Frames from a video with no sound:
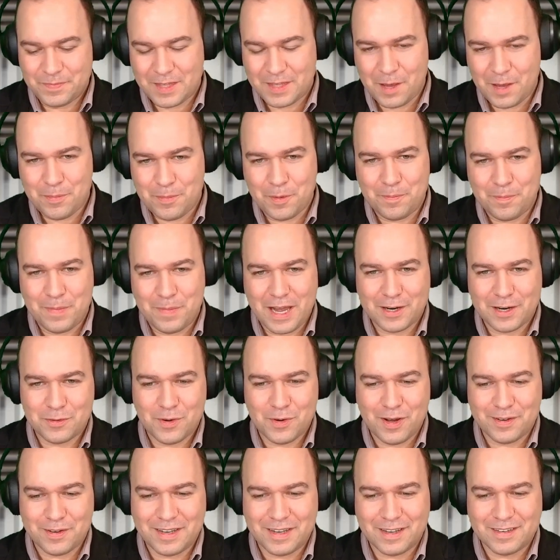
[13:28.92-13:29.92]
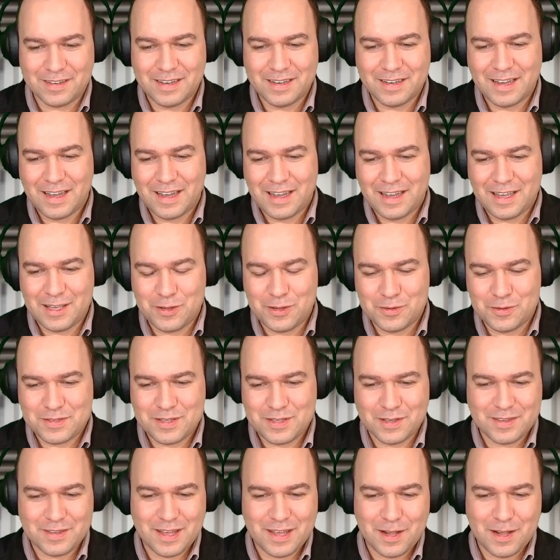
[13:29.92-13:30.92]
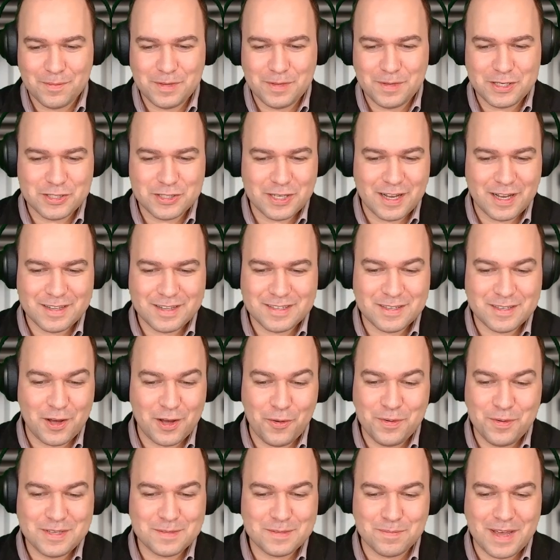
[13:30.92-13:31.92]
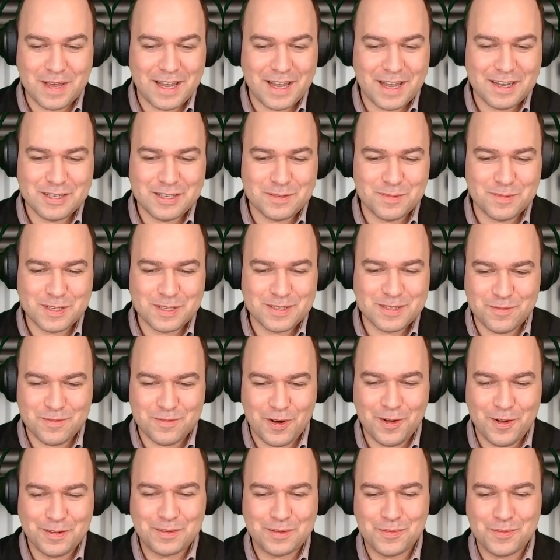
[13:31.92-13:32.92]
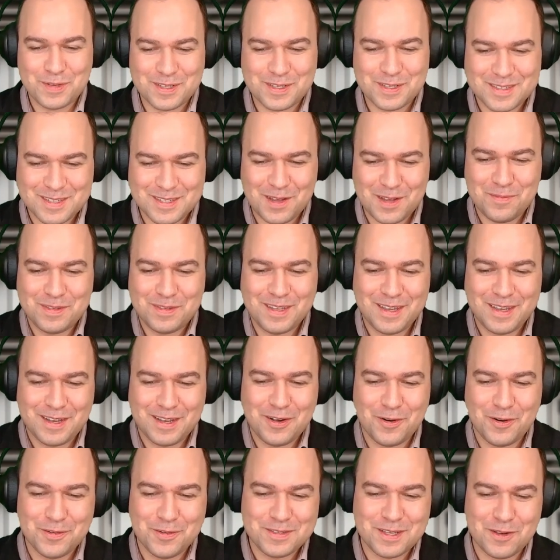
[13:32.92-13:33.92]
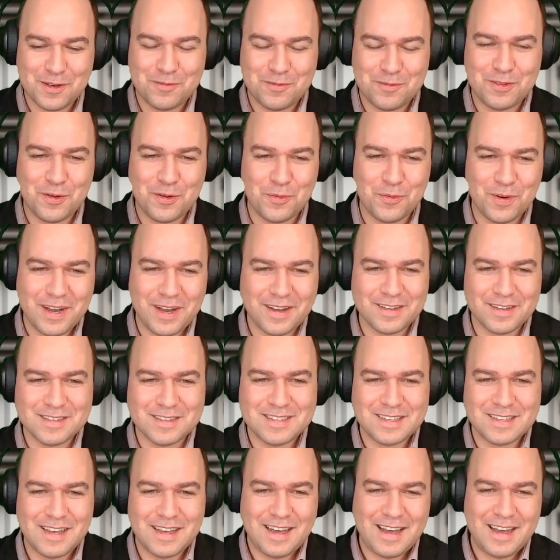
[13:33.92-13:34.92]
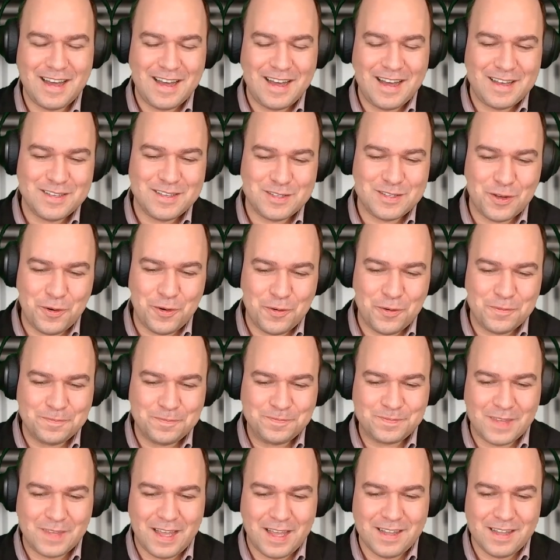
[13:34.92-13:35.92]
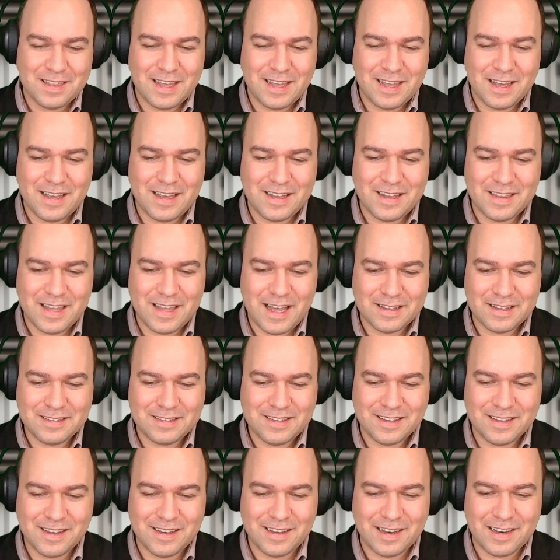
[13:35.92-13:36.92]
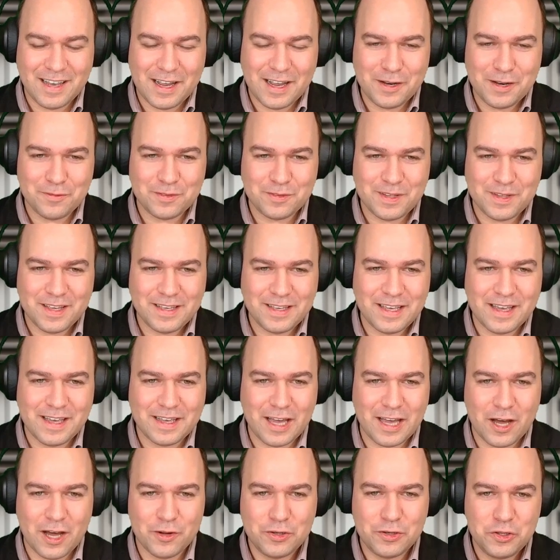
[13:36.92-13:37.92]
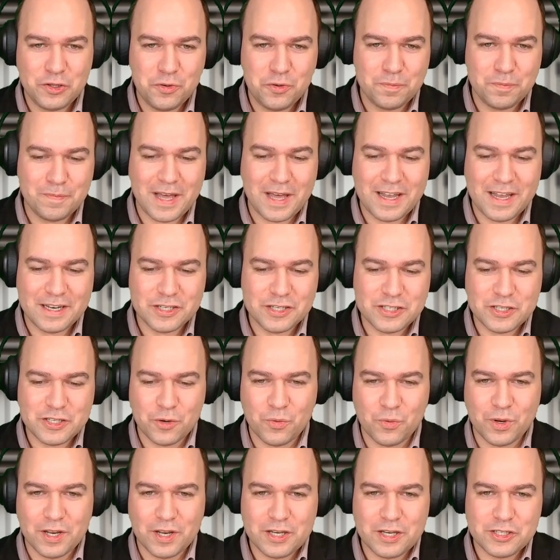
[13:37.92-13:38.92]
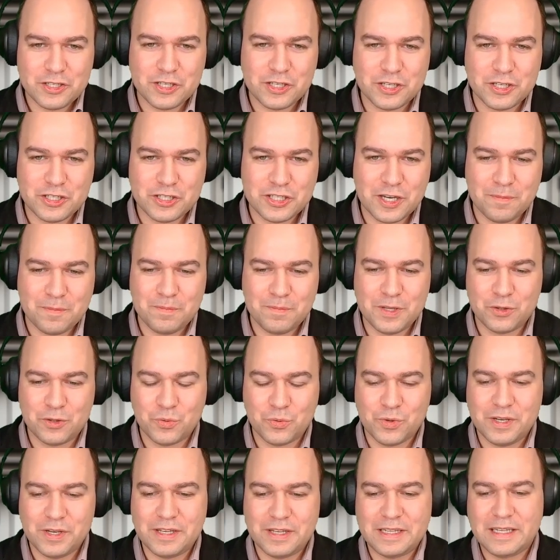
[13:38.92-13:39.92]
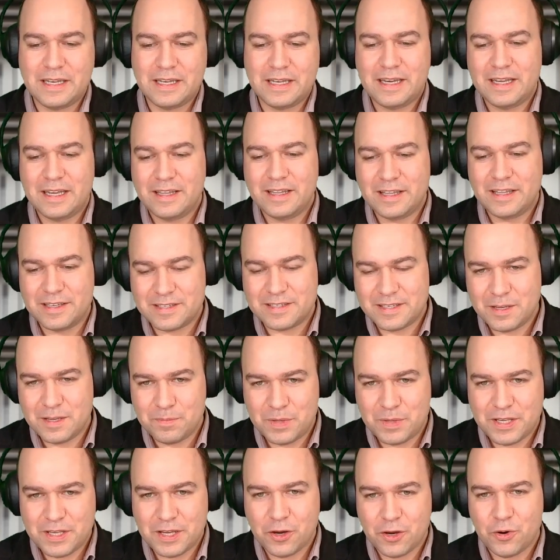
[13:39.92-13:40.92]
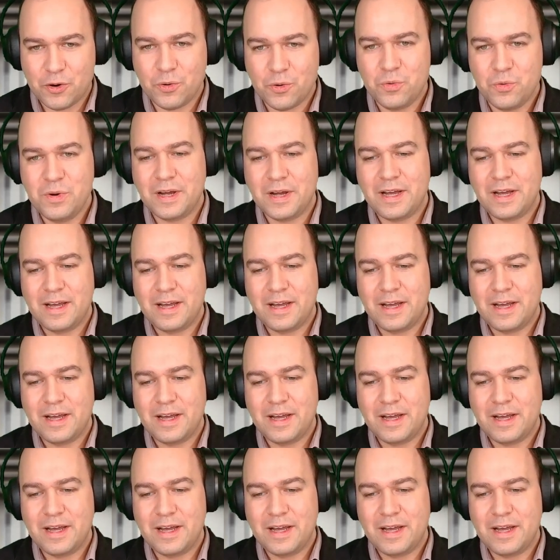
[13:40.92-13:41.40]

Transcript: type of background, and he used to tell me, "Jean, it's always management's fault when something goes off the rails." So in that line of thinking, how do you manage the relationship between the CPO